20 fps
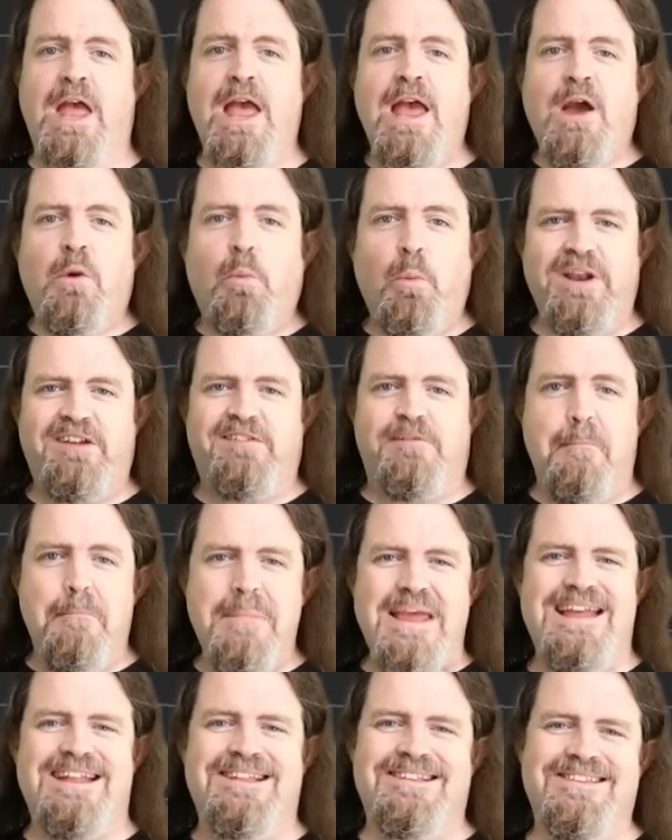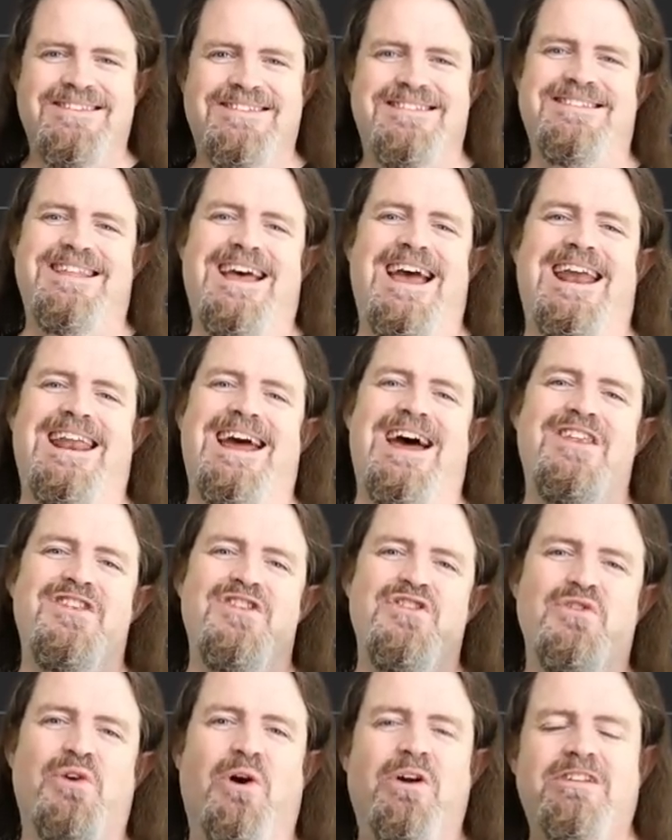which means that
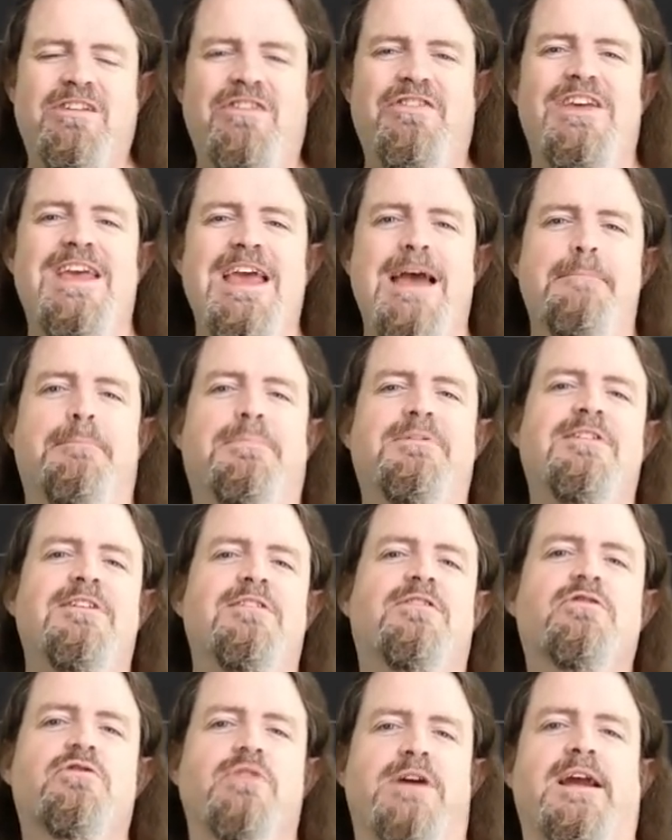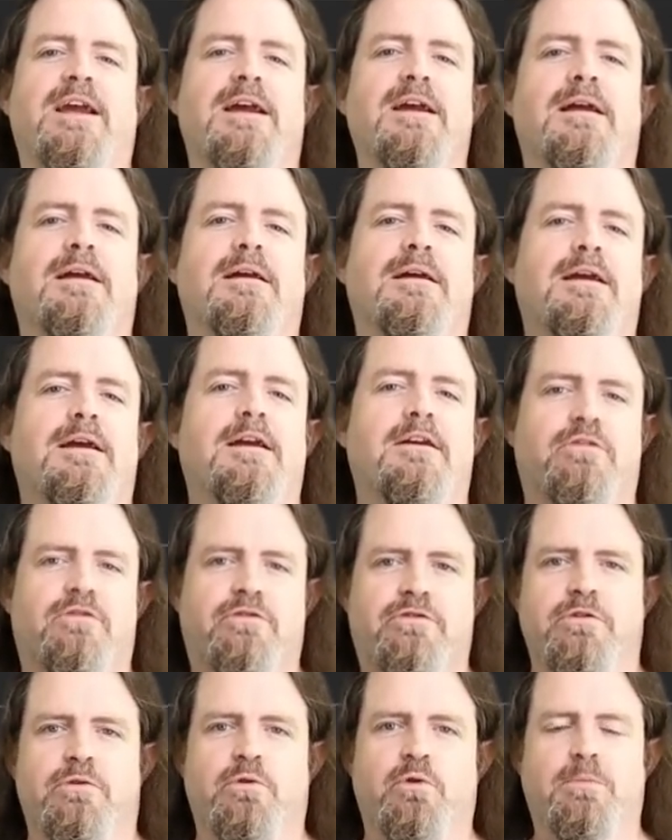not the empty string is
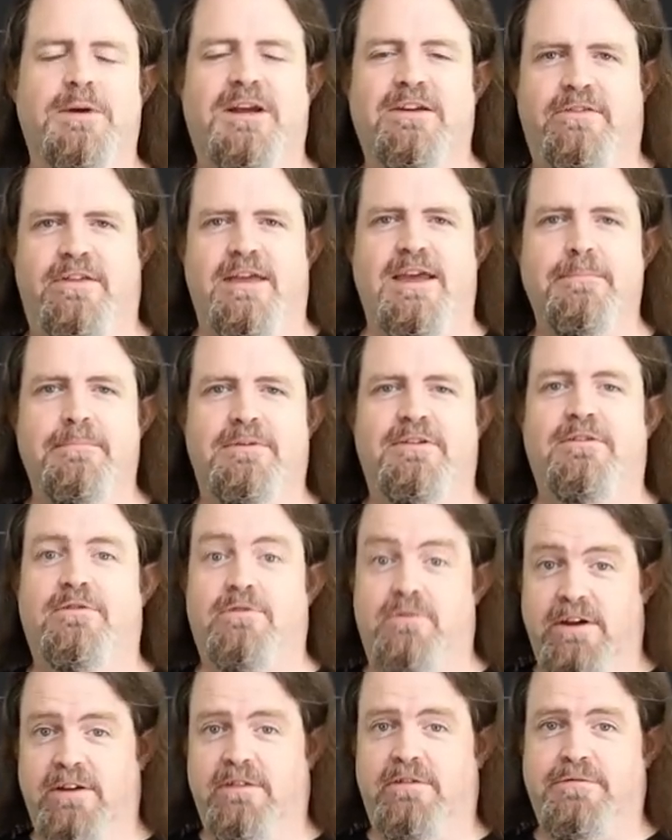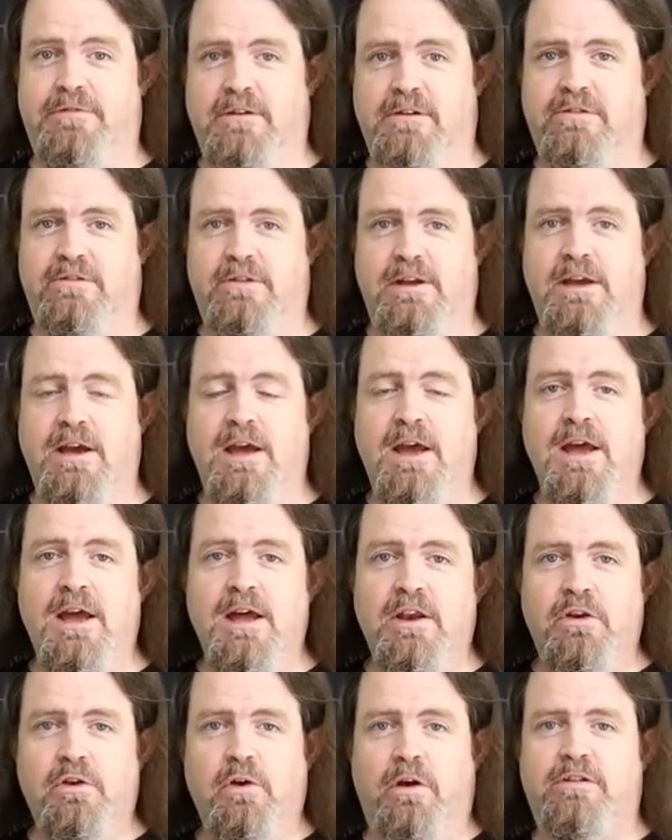true, because the empty string is falsy.
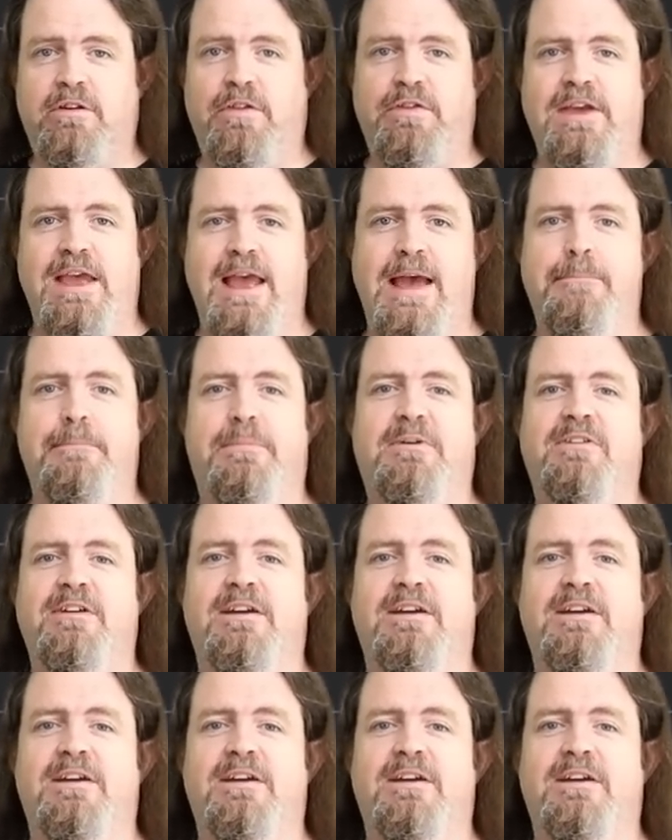Not the empty